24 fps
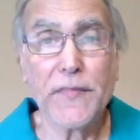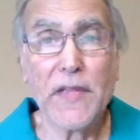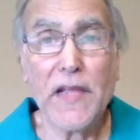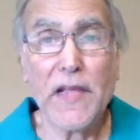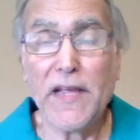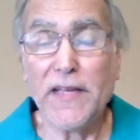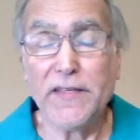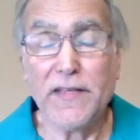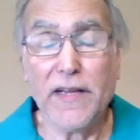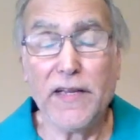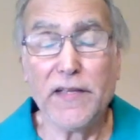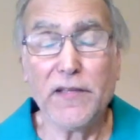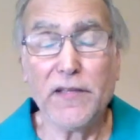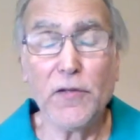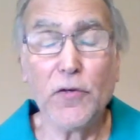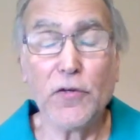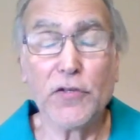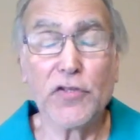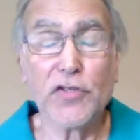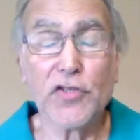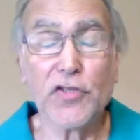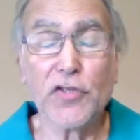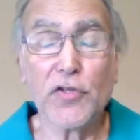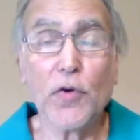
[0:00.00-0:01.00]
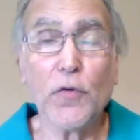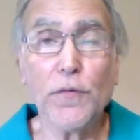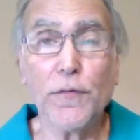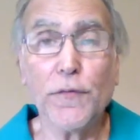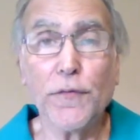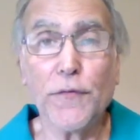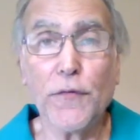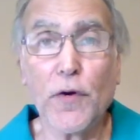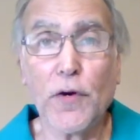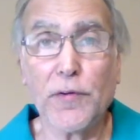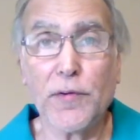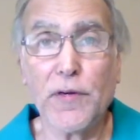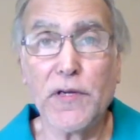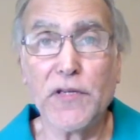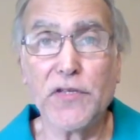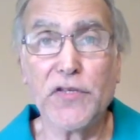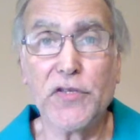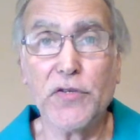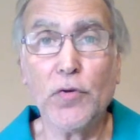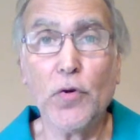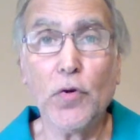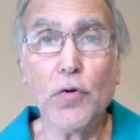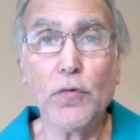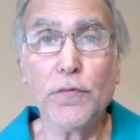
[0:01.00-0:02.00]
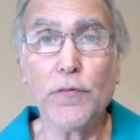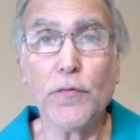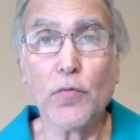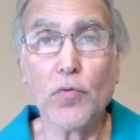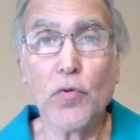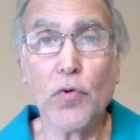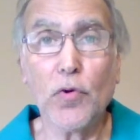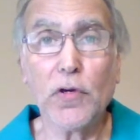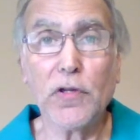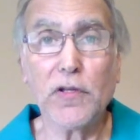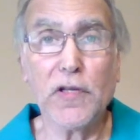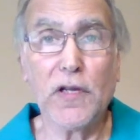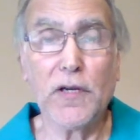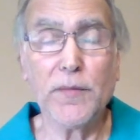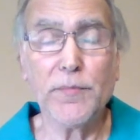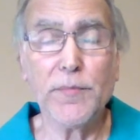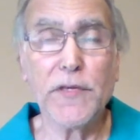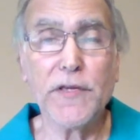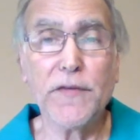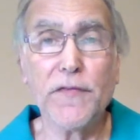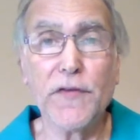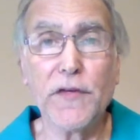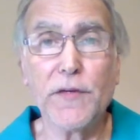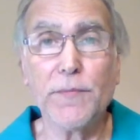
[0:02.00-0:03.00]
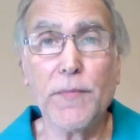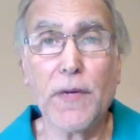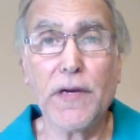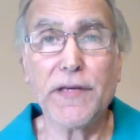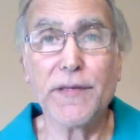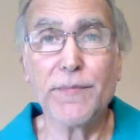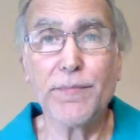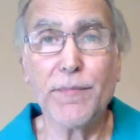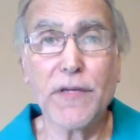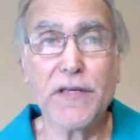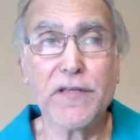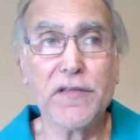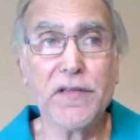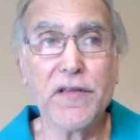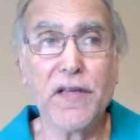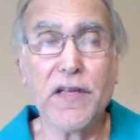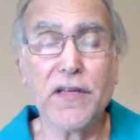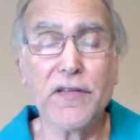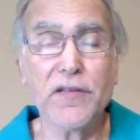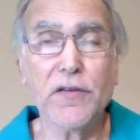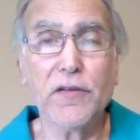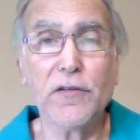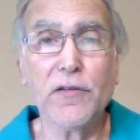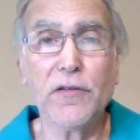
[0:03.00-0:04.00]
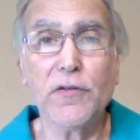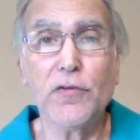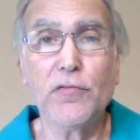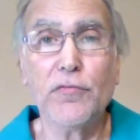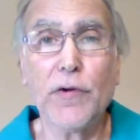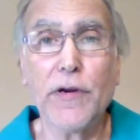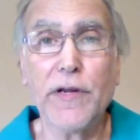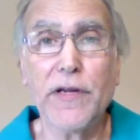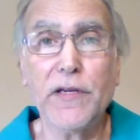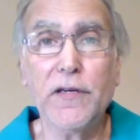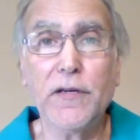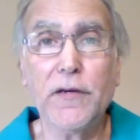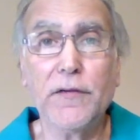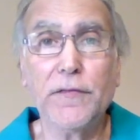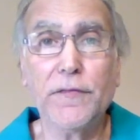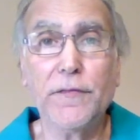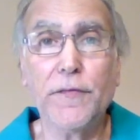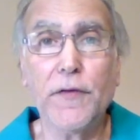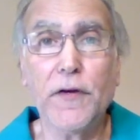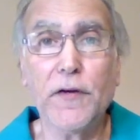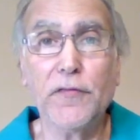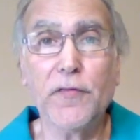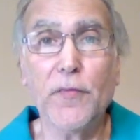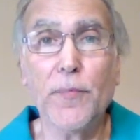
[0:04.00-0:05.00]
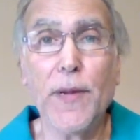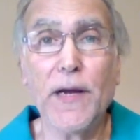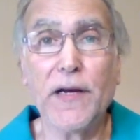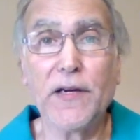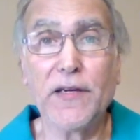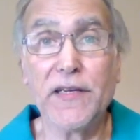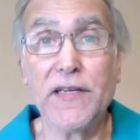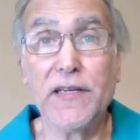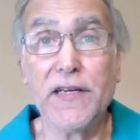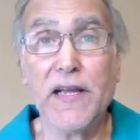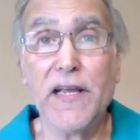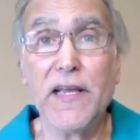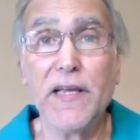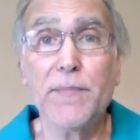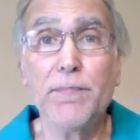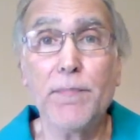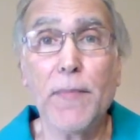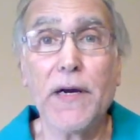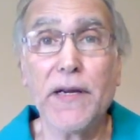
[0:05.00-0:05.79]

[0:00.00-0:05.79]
and look, so far as an overall, I'm giving Mike McDaniel a grade of about an A-.